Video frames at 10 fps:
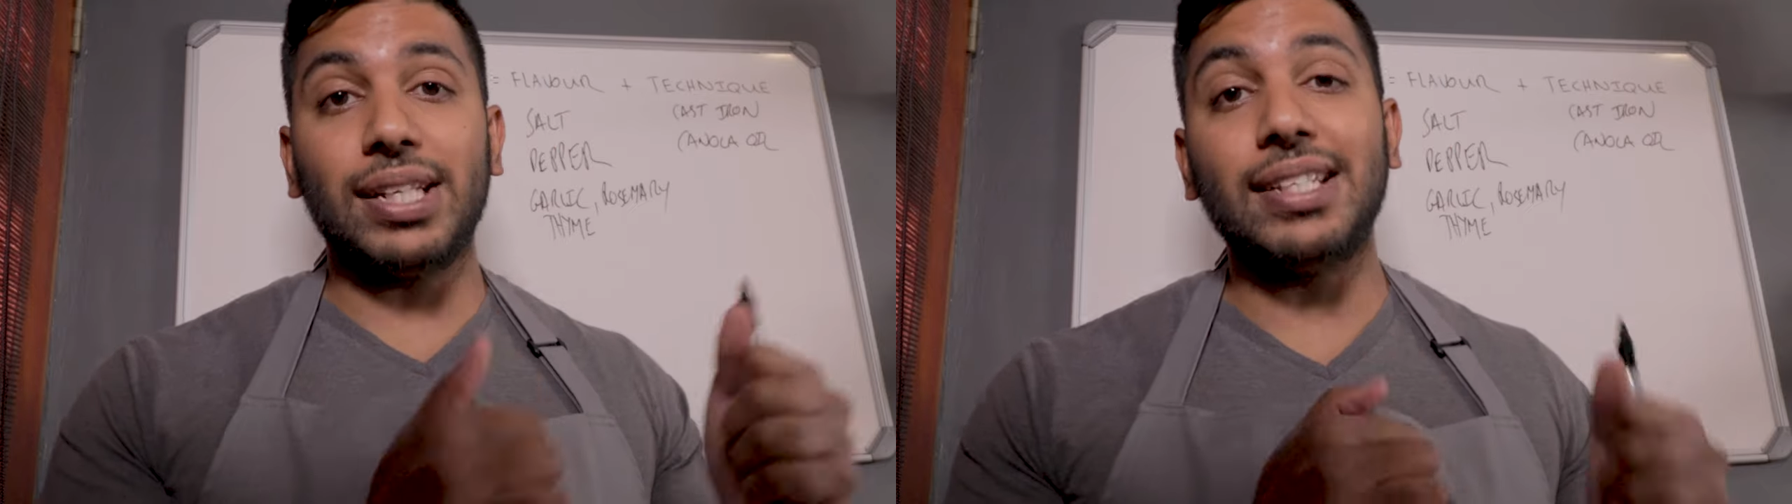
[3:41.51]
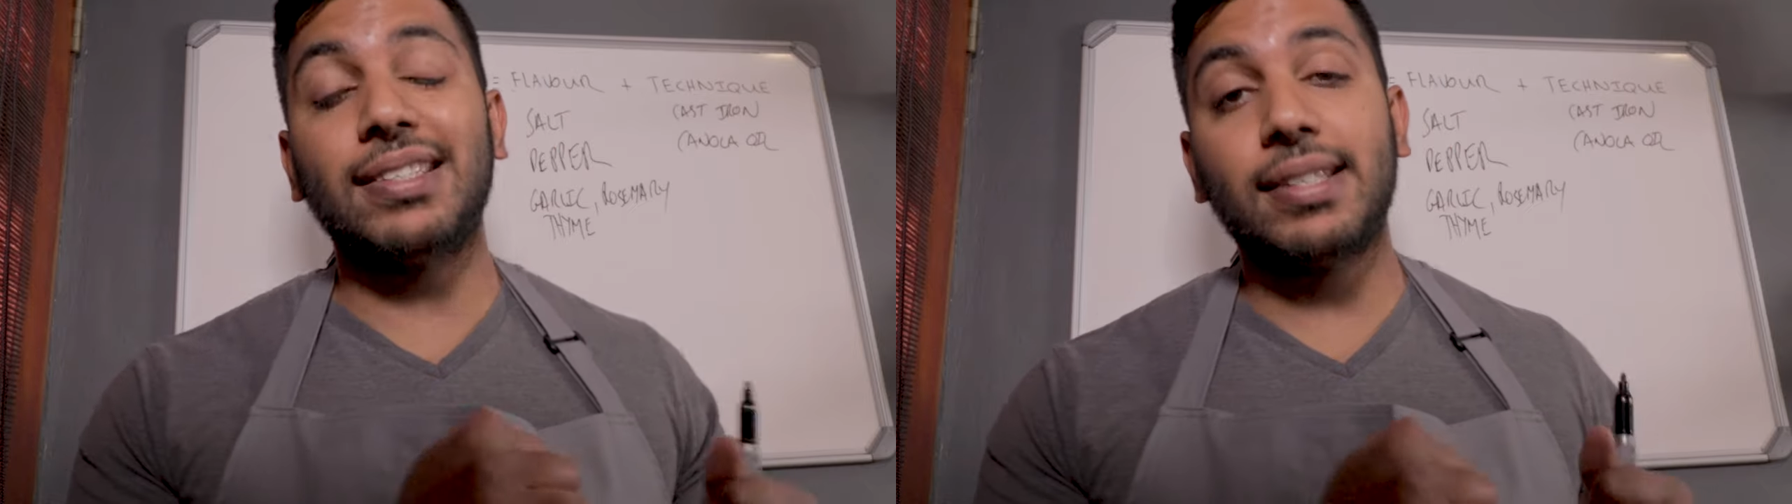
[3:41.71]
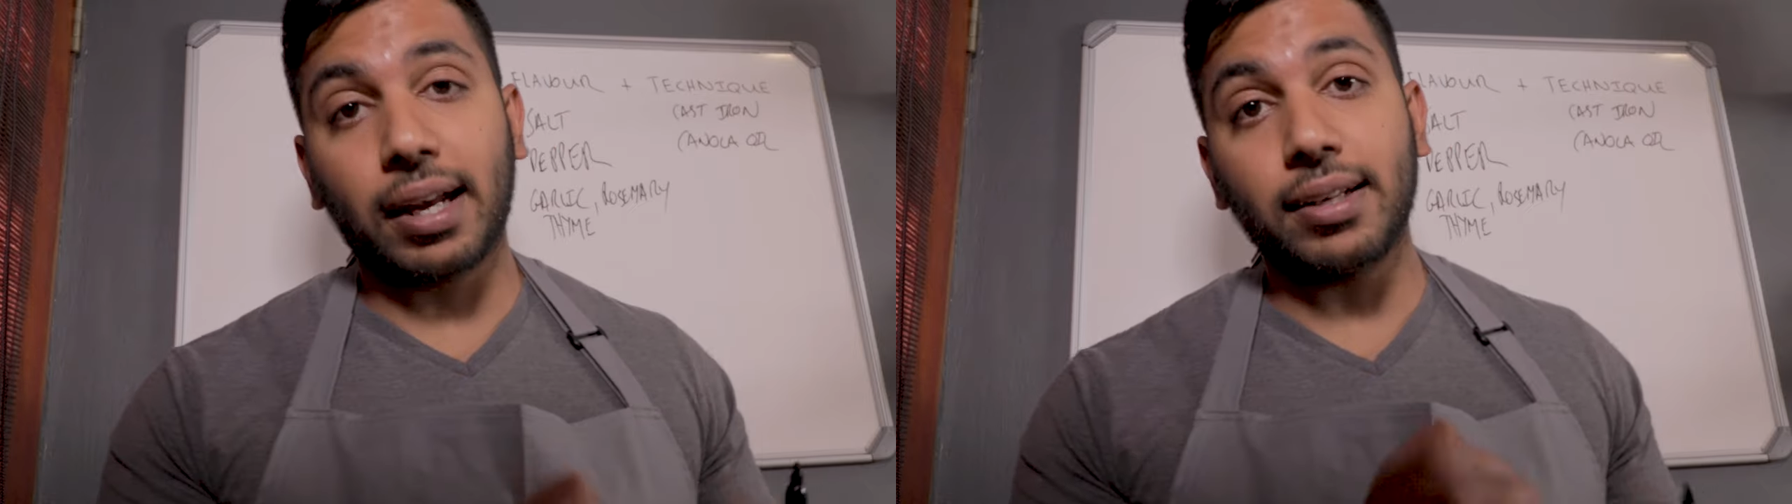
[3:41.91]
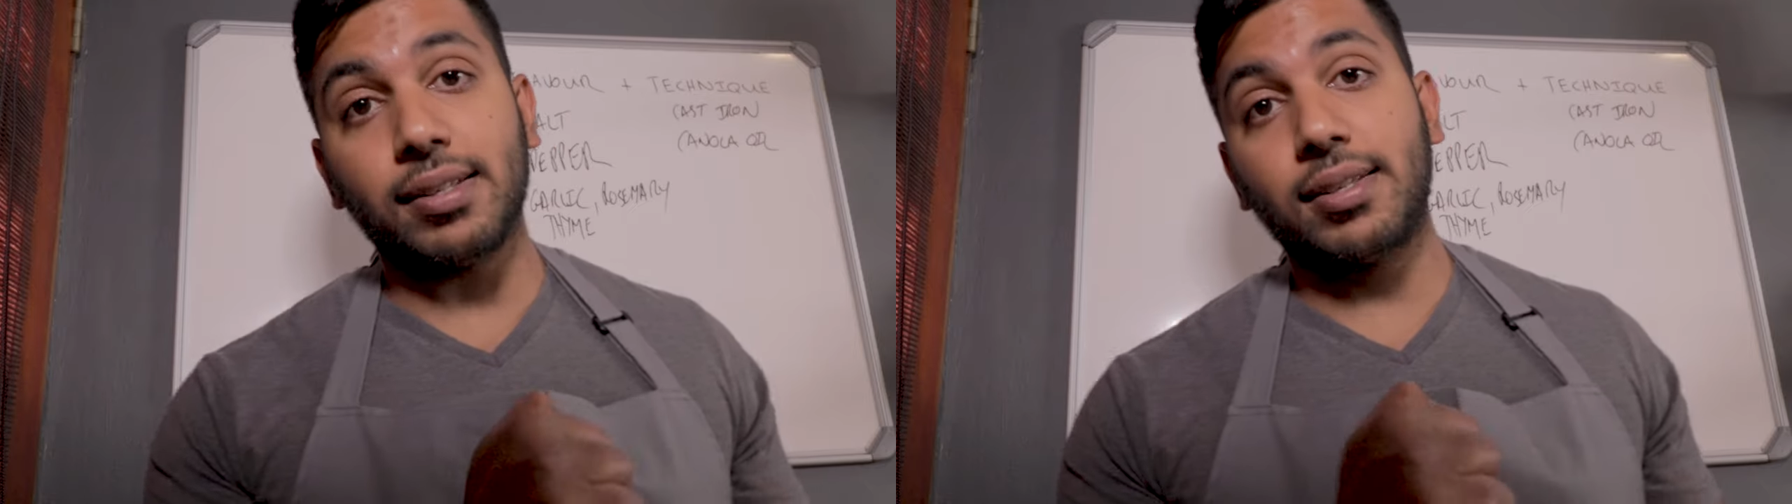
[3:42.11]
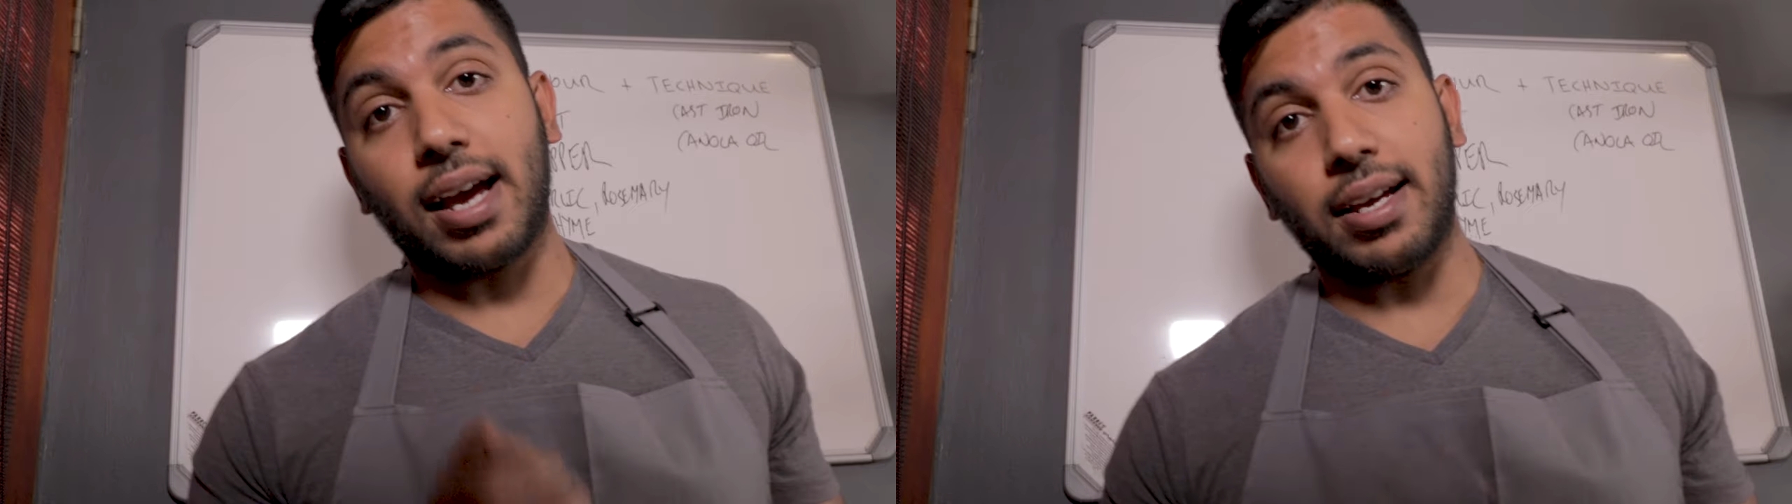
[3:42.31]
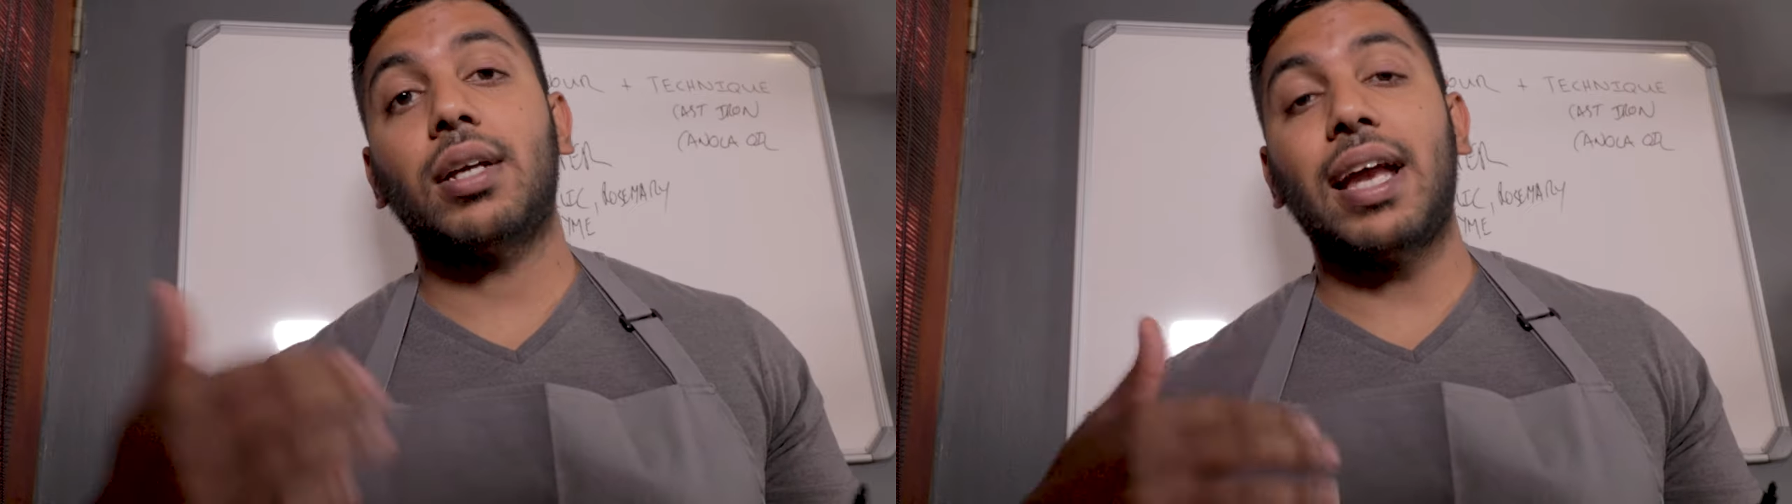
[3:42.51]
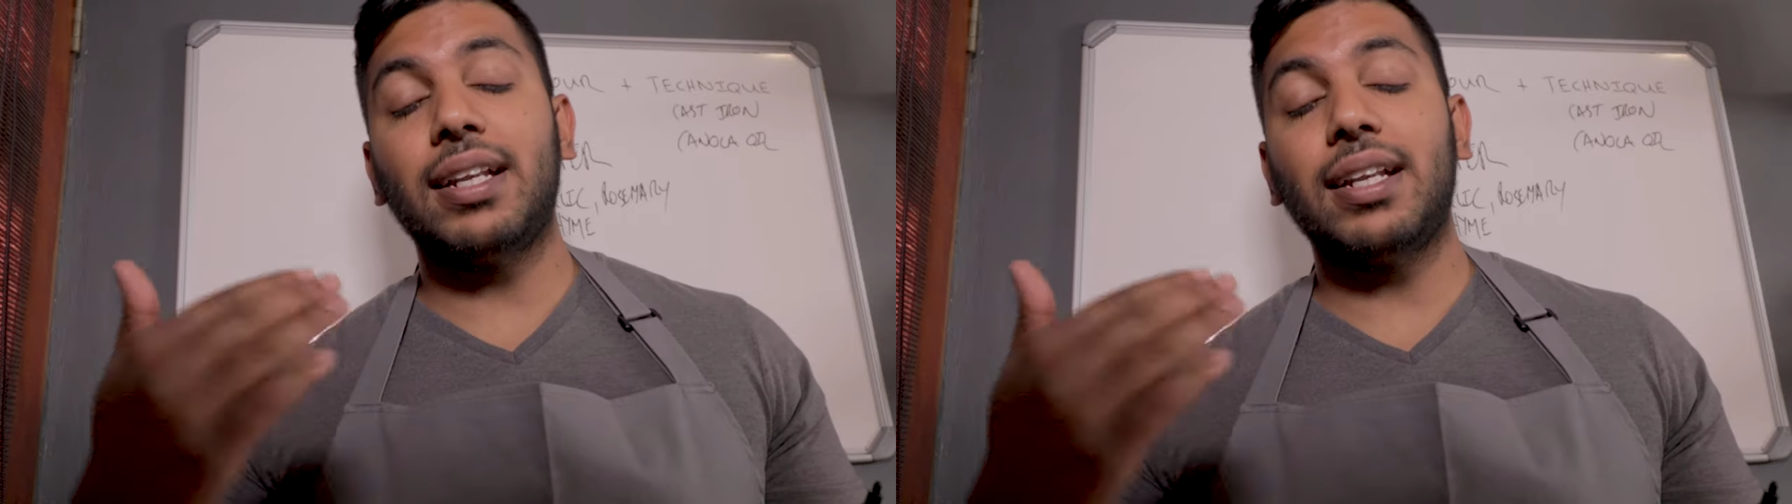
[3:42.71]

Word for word: the second side.